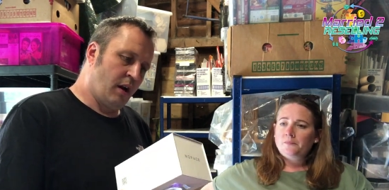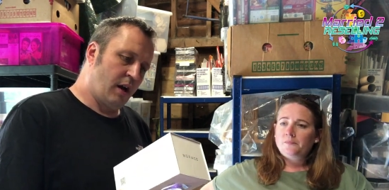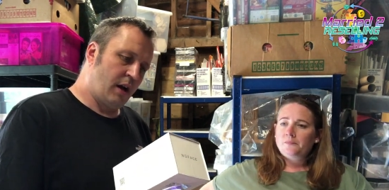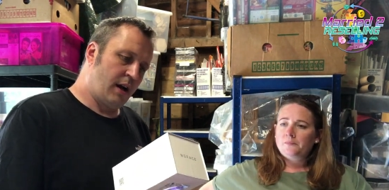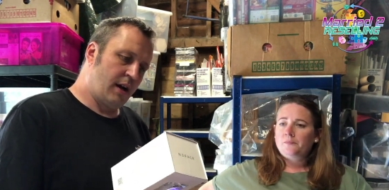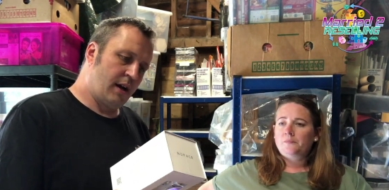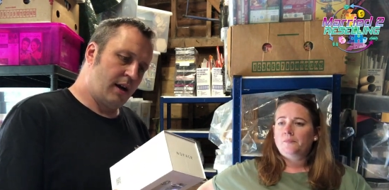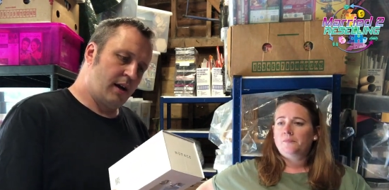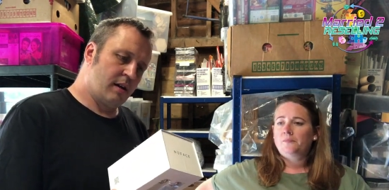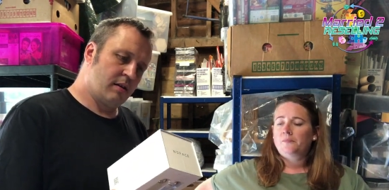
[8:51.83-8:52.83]

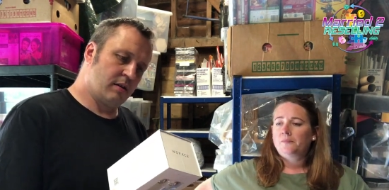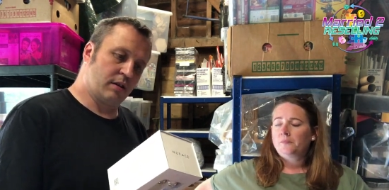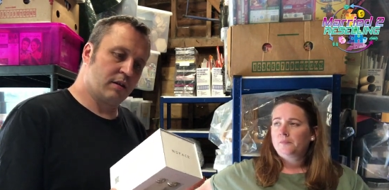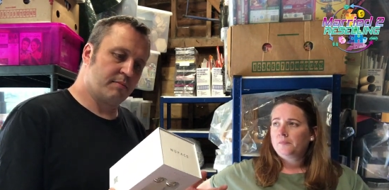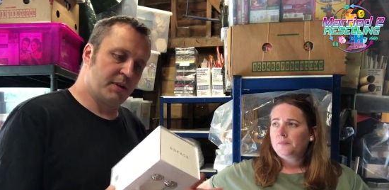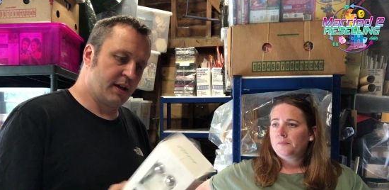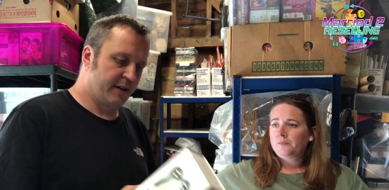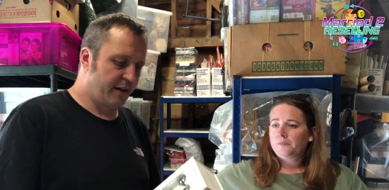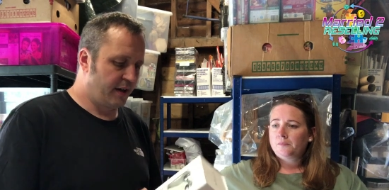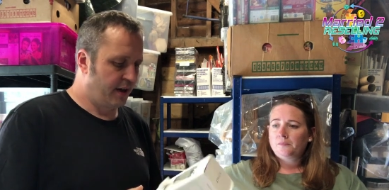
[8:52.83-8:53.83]
Speaker 1: Uh, it could be, I
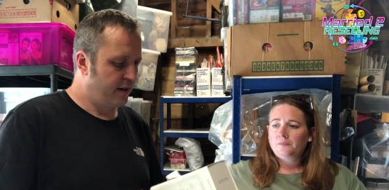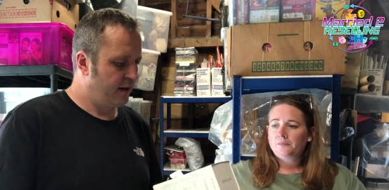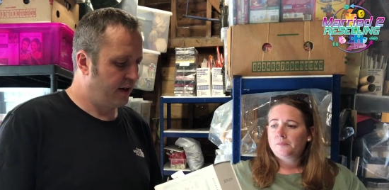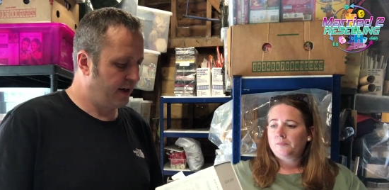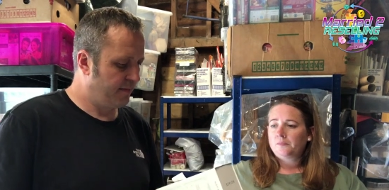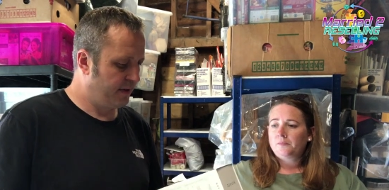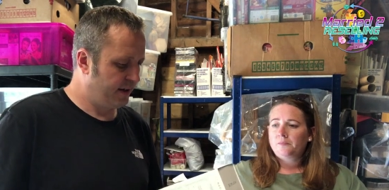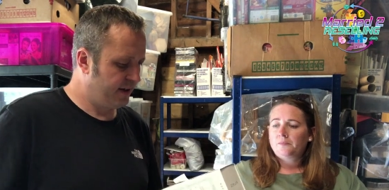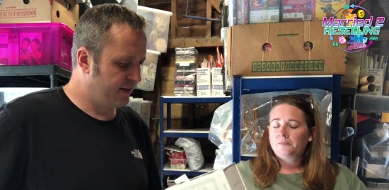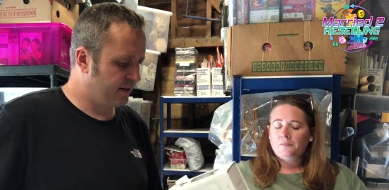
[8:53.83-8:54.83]
don't know. Um, and
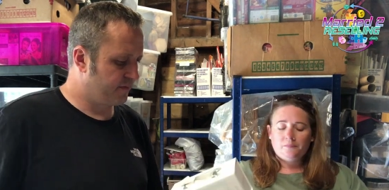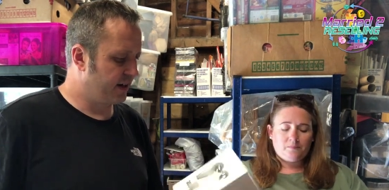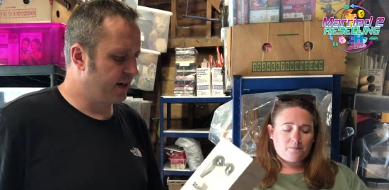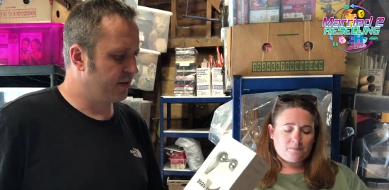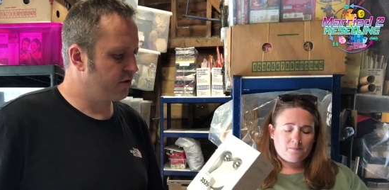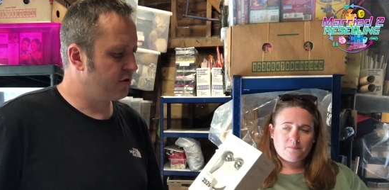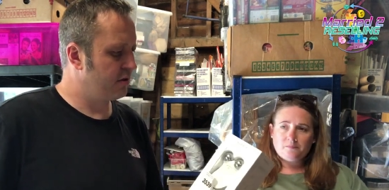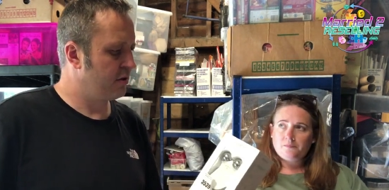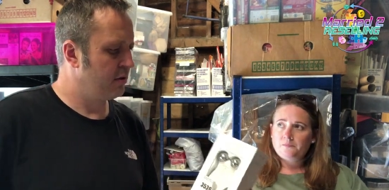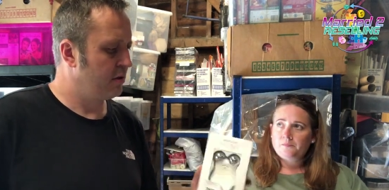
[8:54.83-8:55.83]
these can range
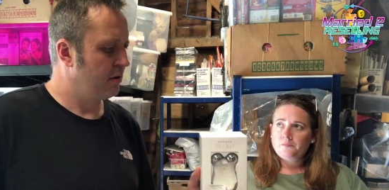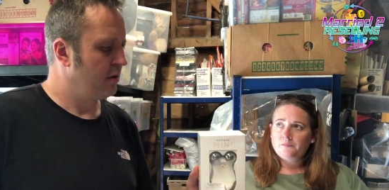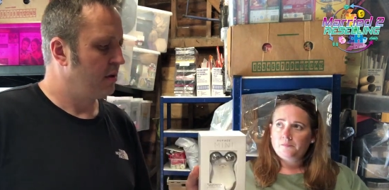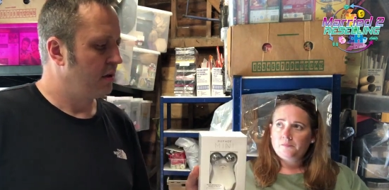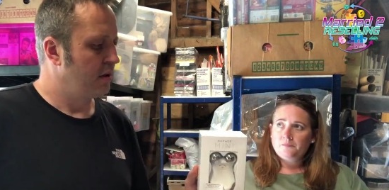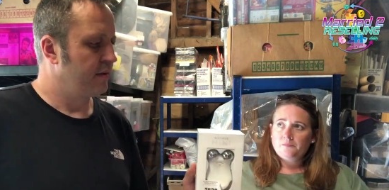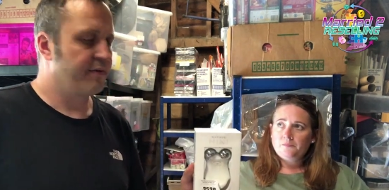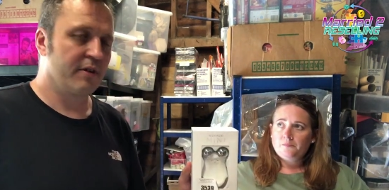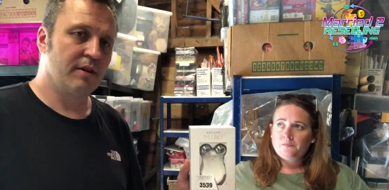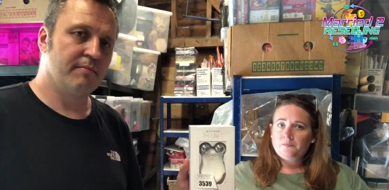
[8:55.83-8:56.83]

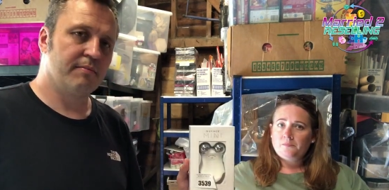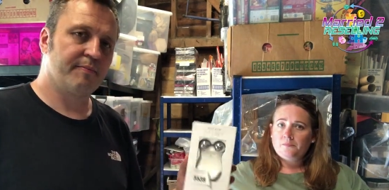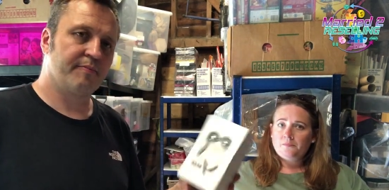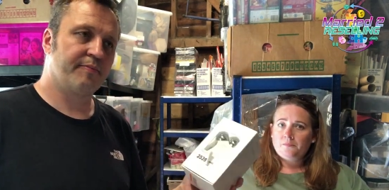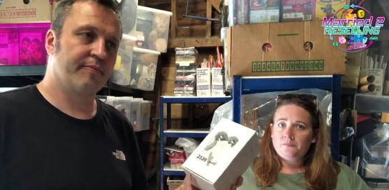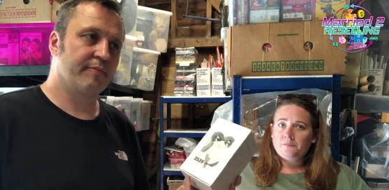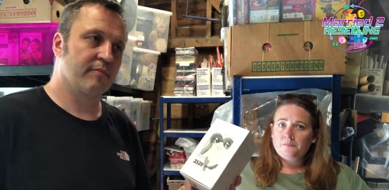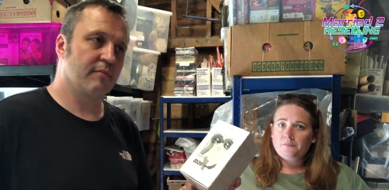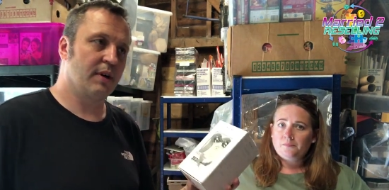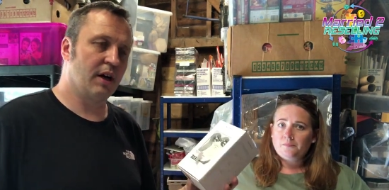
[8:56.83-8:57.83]
from
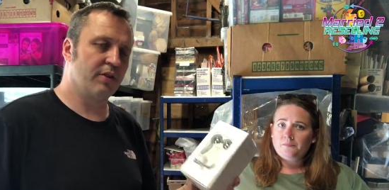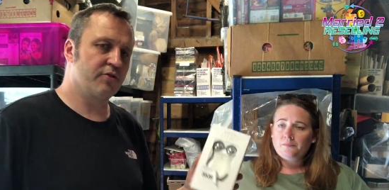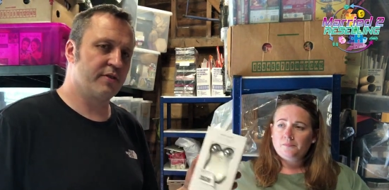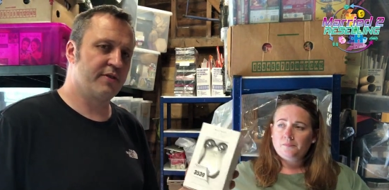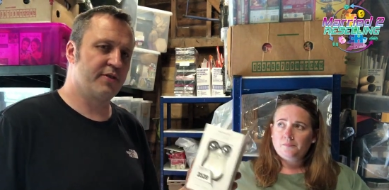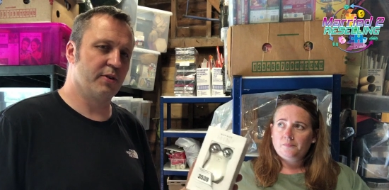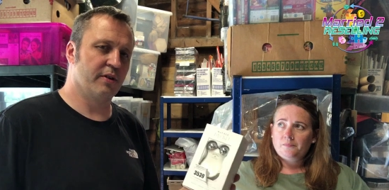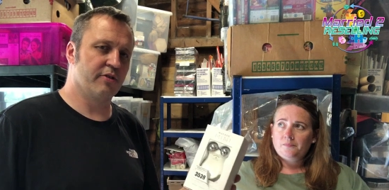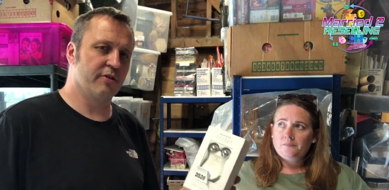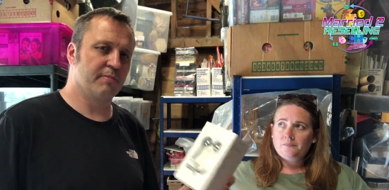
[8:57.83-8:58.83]
one hundred to two
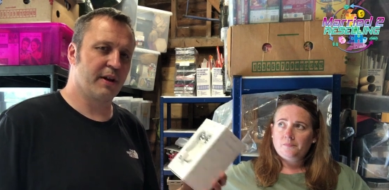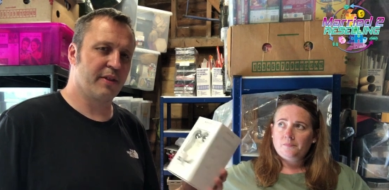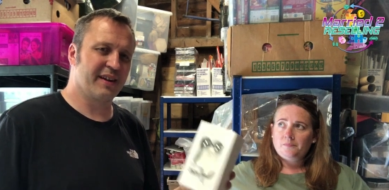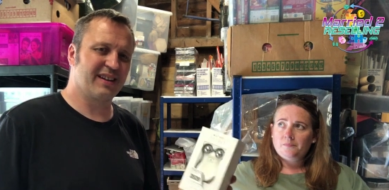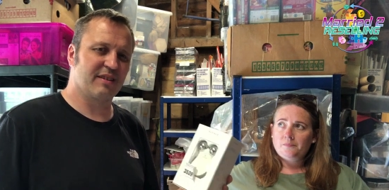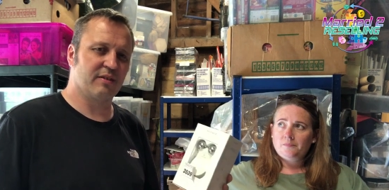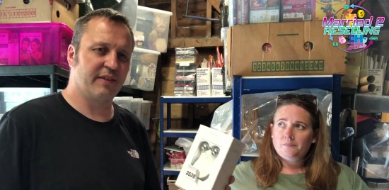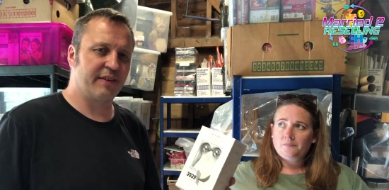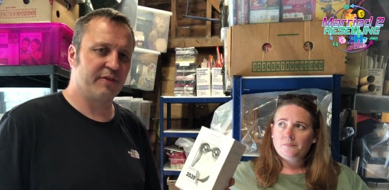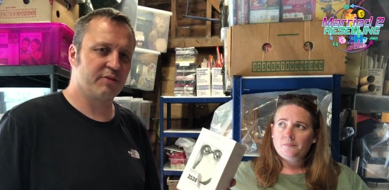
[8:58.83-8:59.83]
hundred, but I think sort of
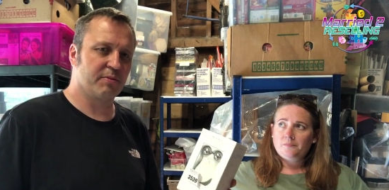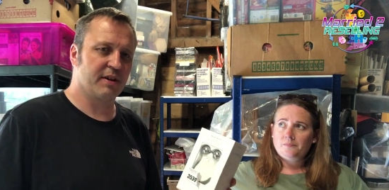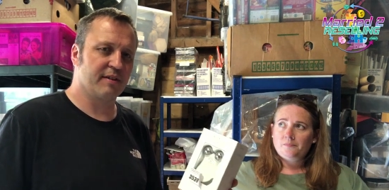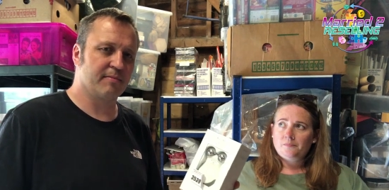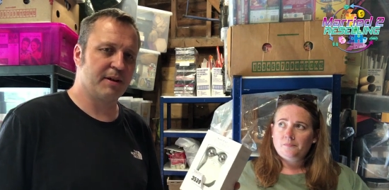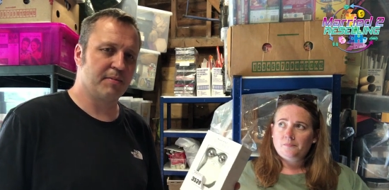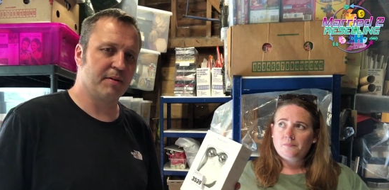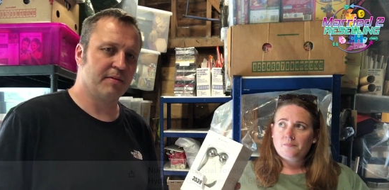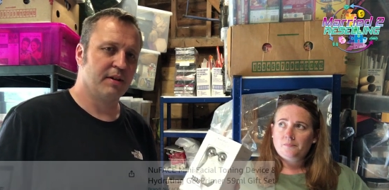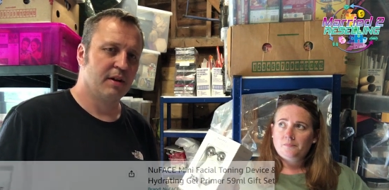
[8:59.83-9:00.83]
average price
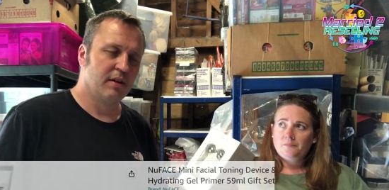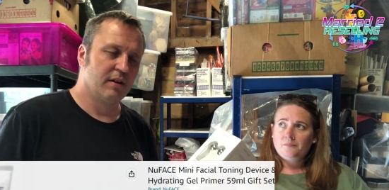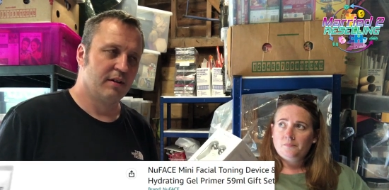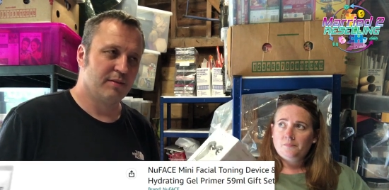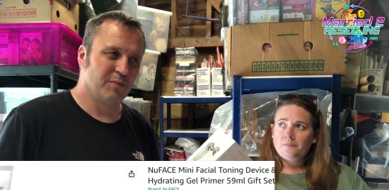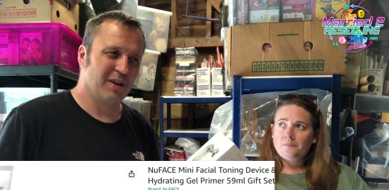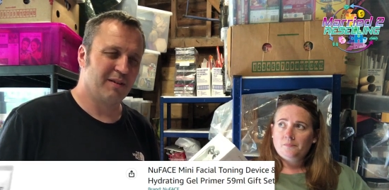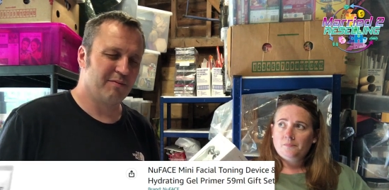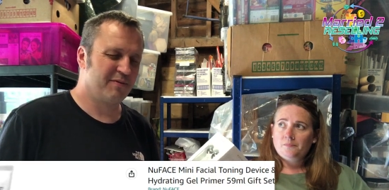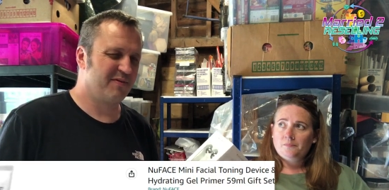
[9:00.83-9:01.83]
maybe
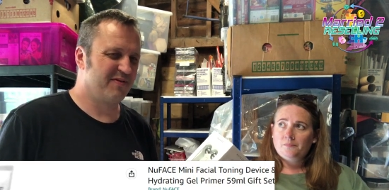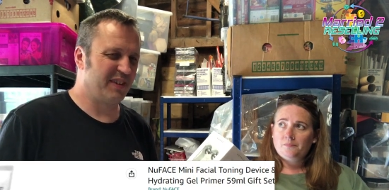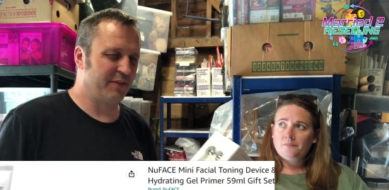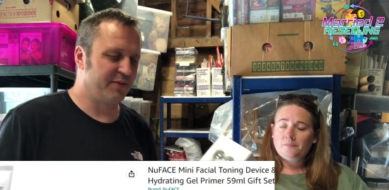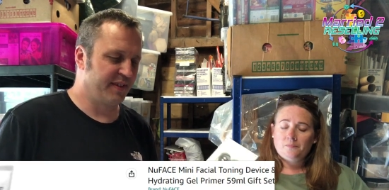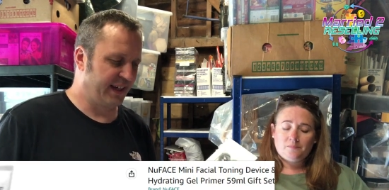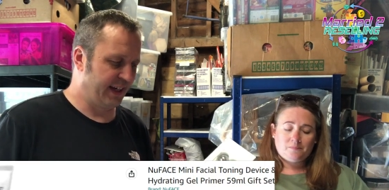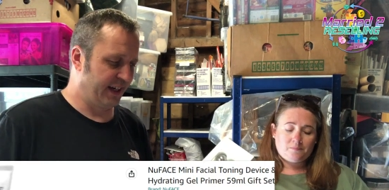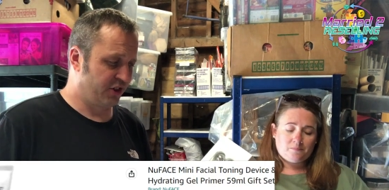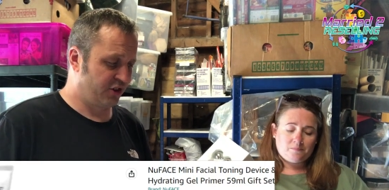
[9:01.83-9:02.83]
one
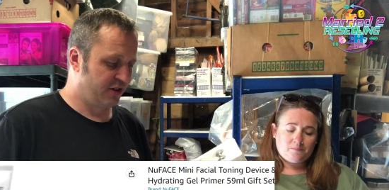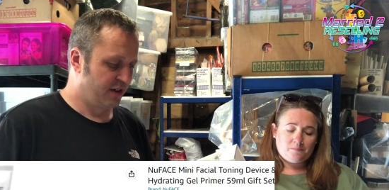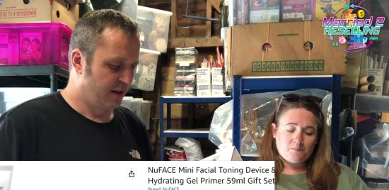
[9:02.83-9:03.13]
fifty-ish,